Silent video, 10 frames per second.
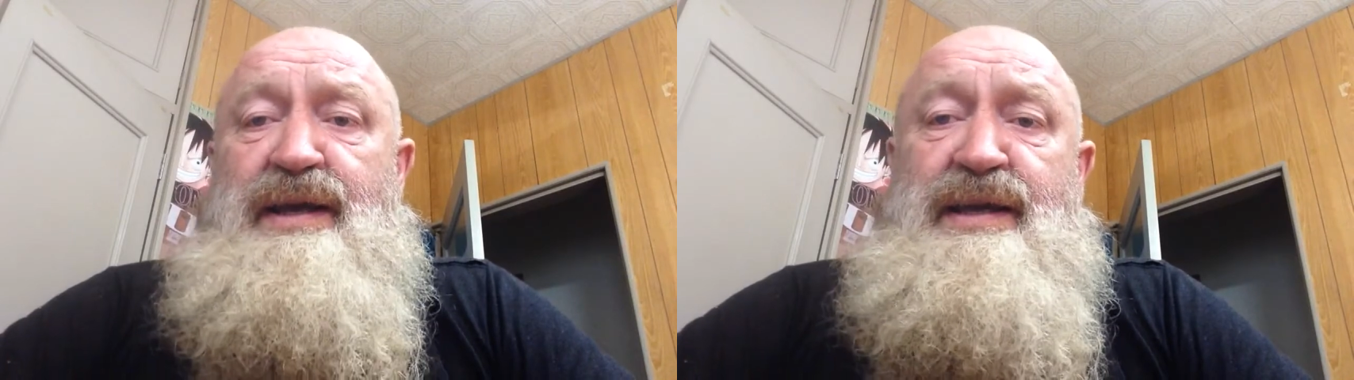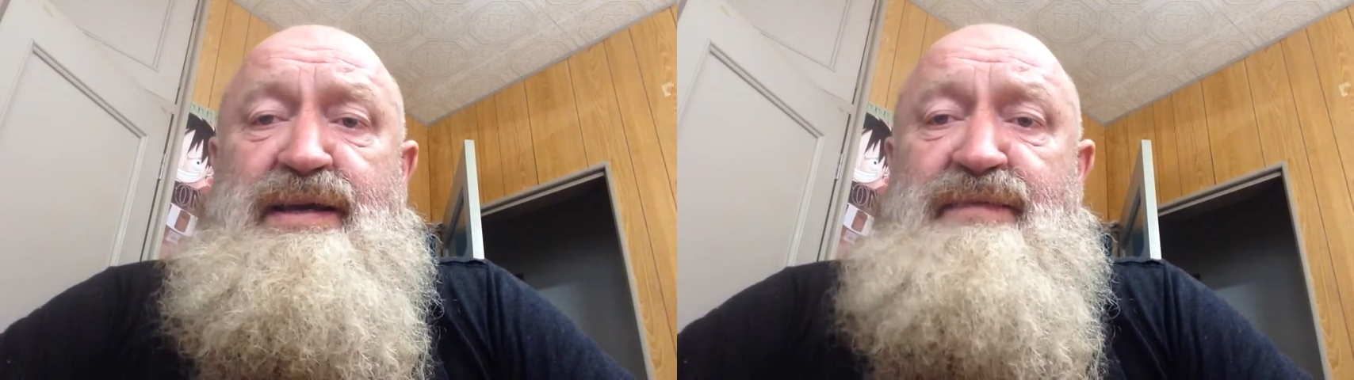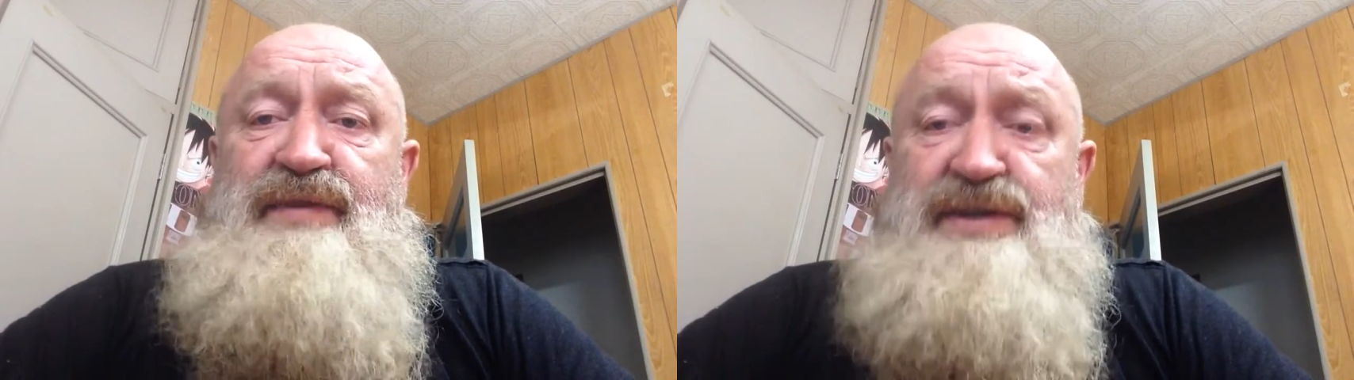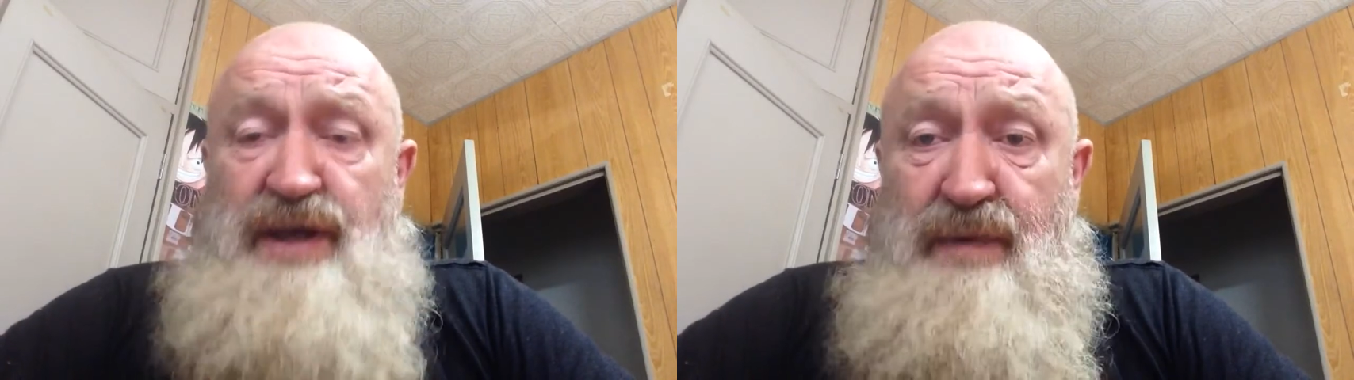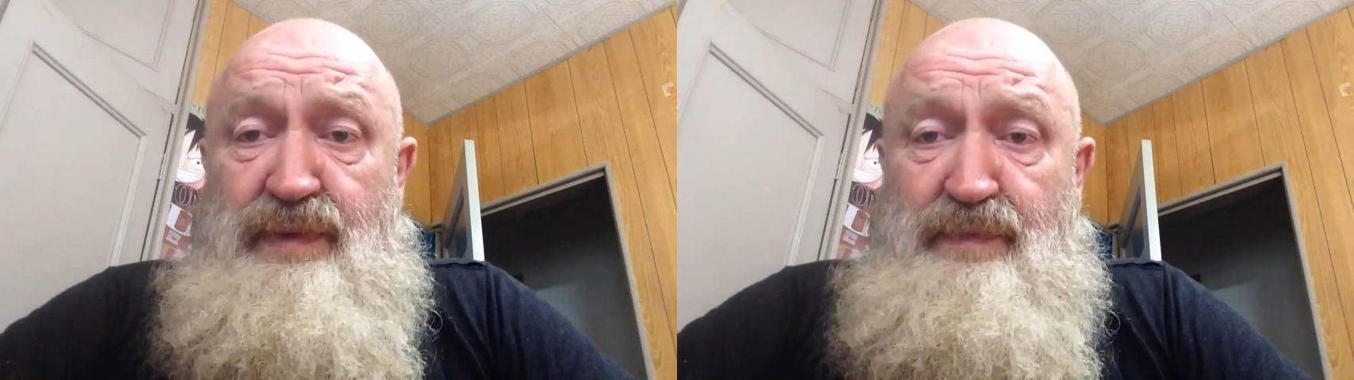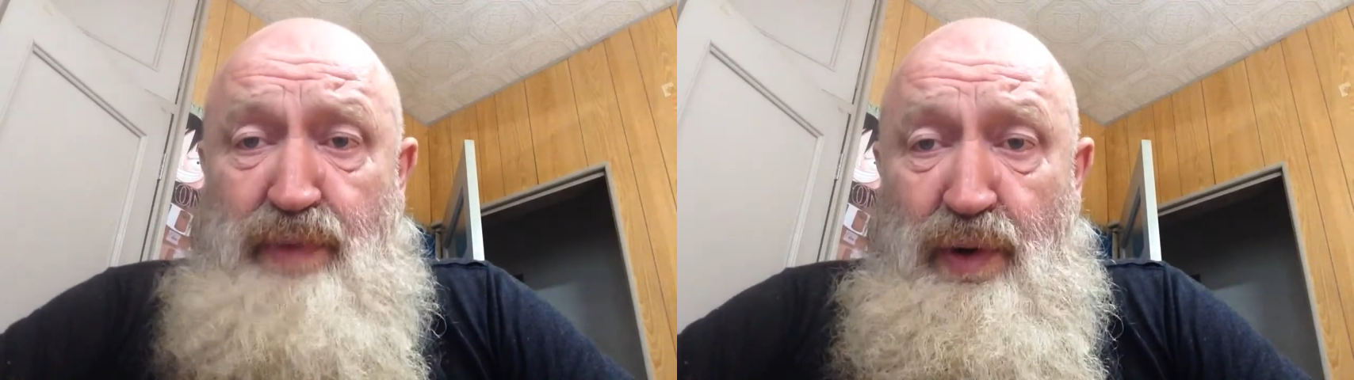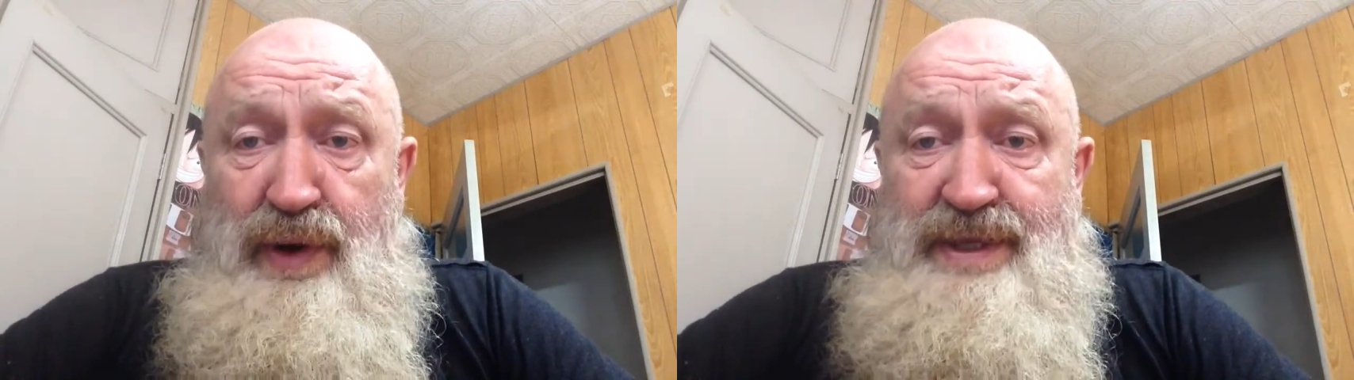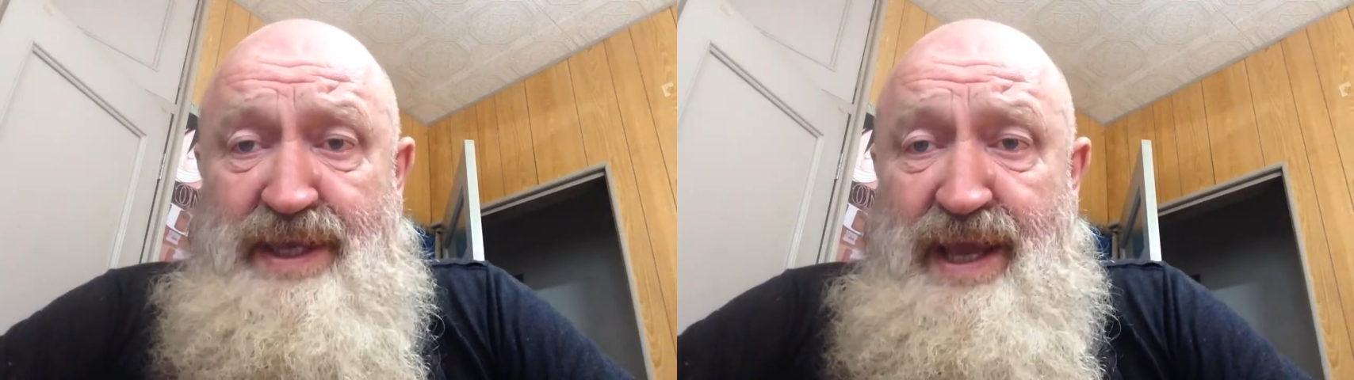Give her something
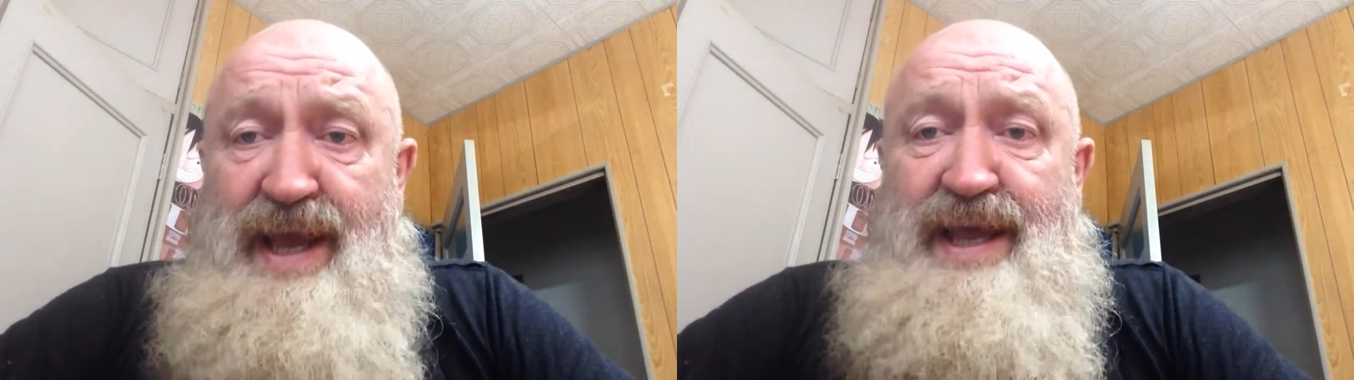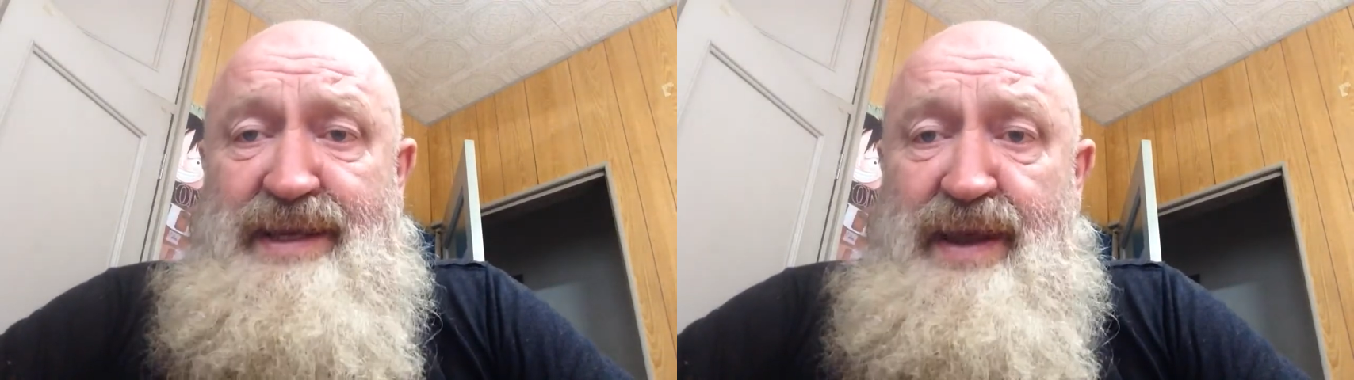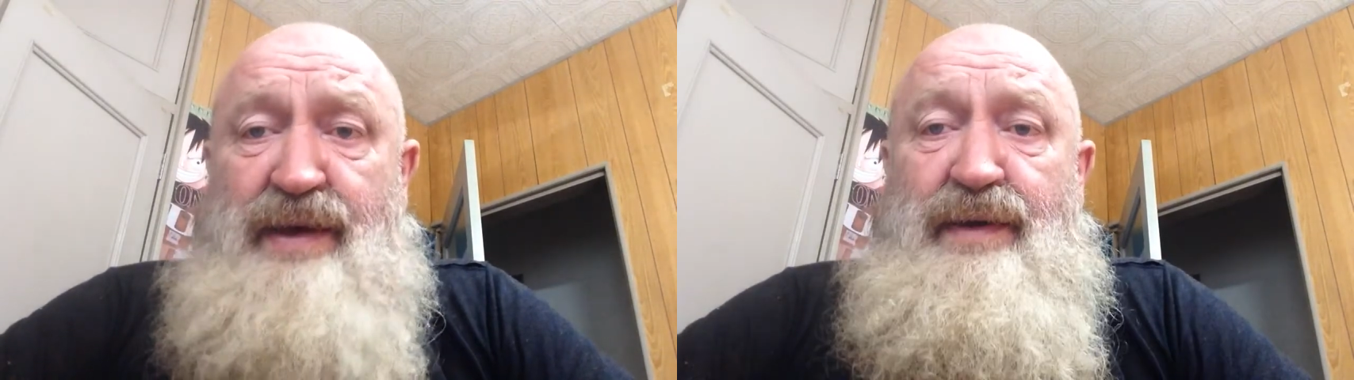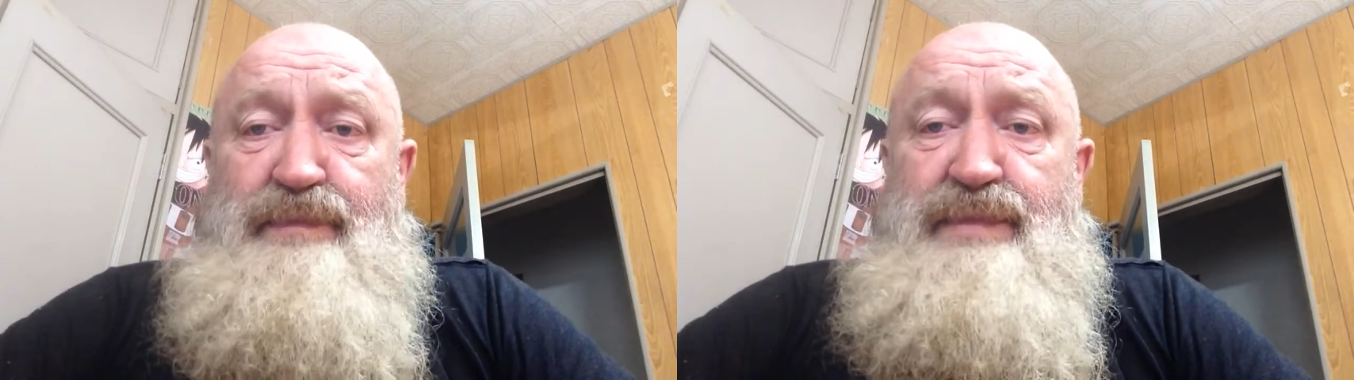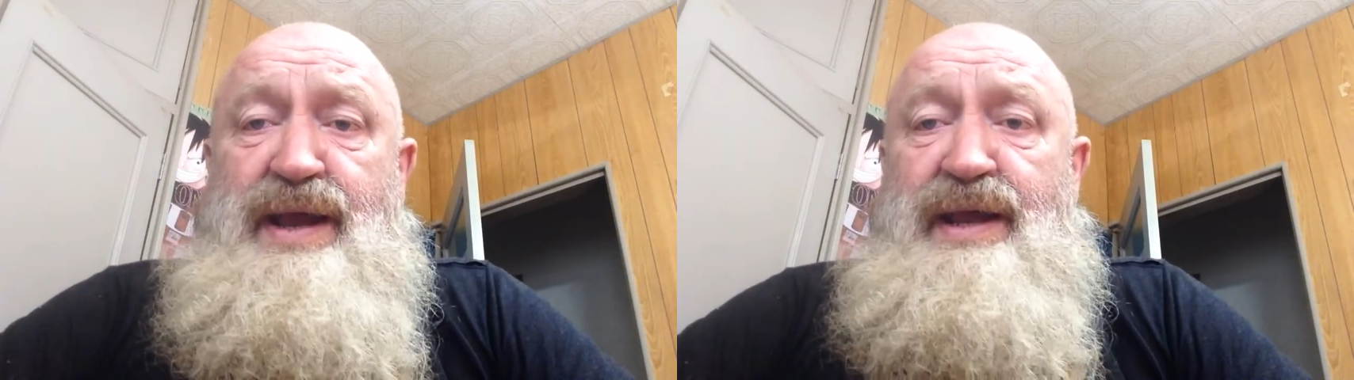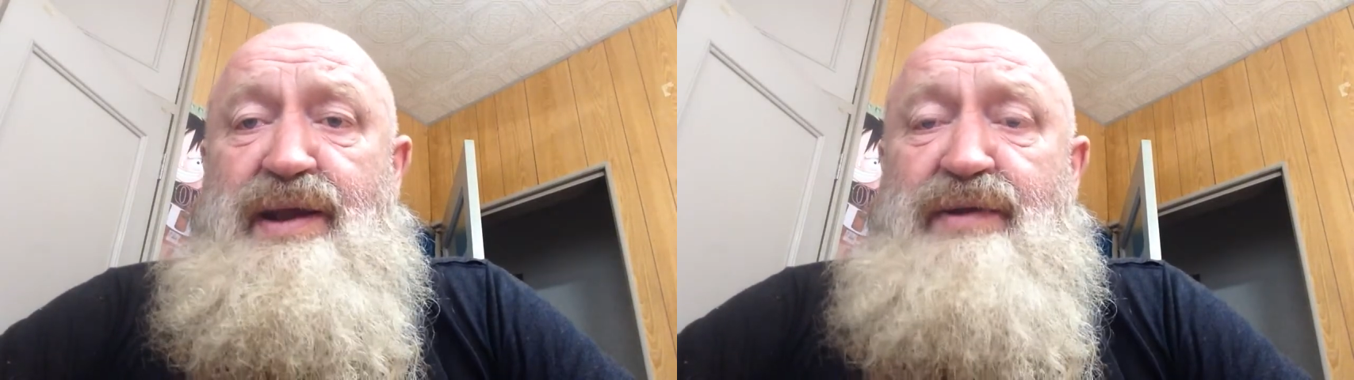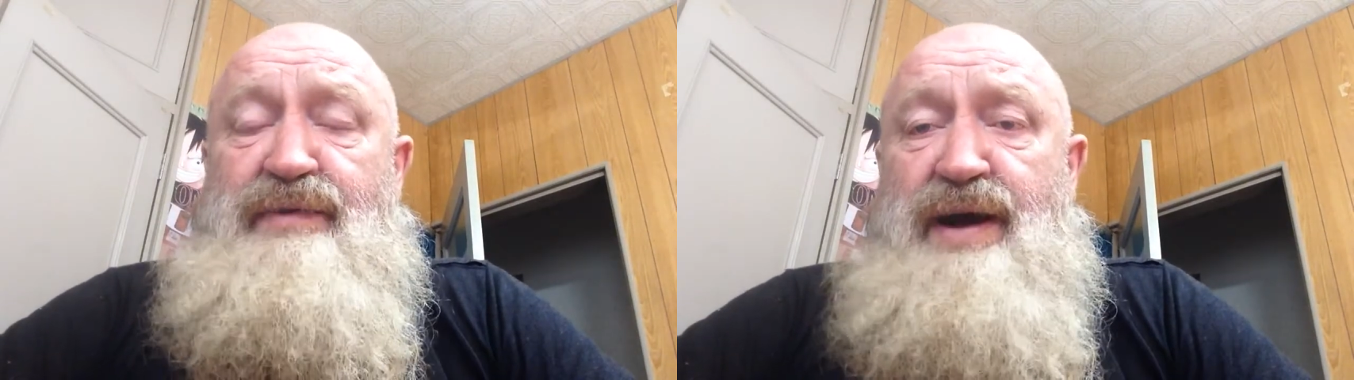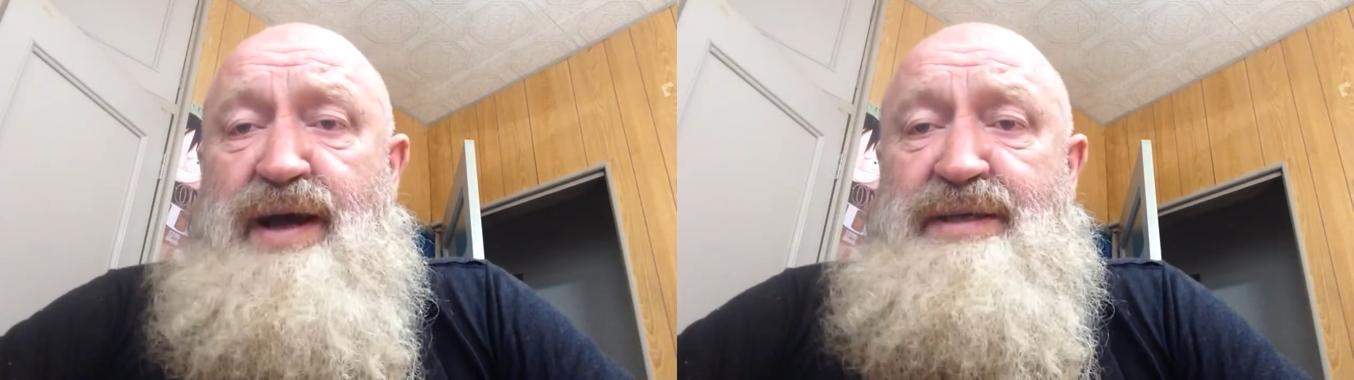pointy and make a
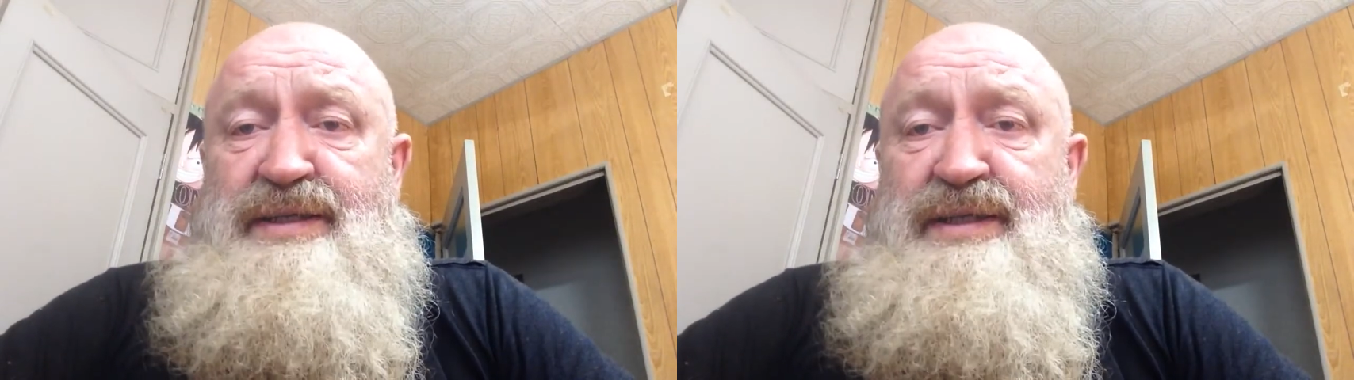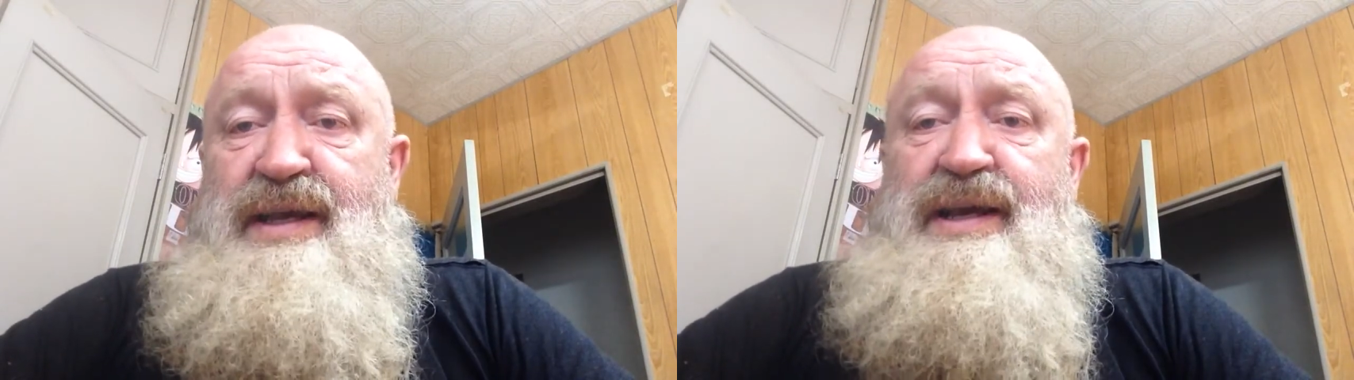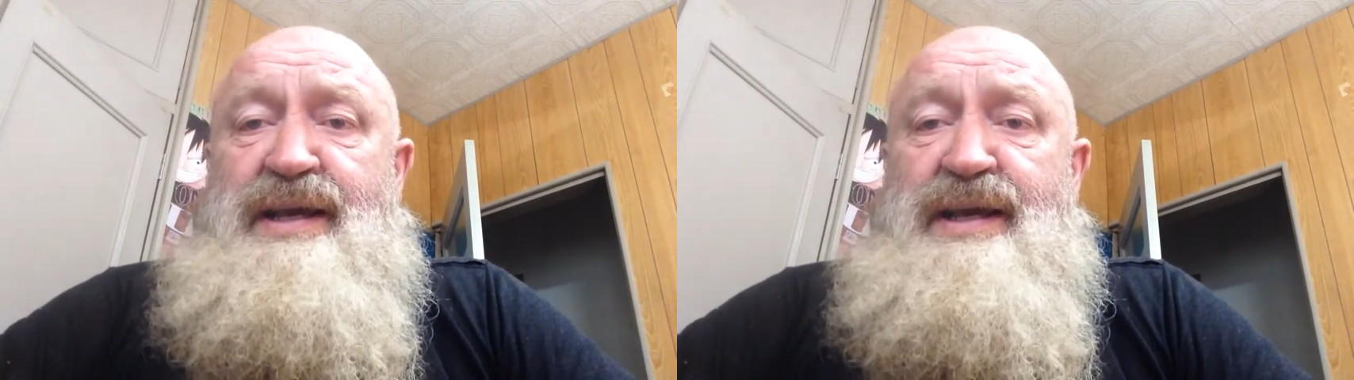cross.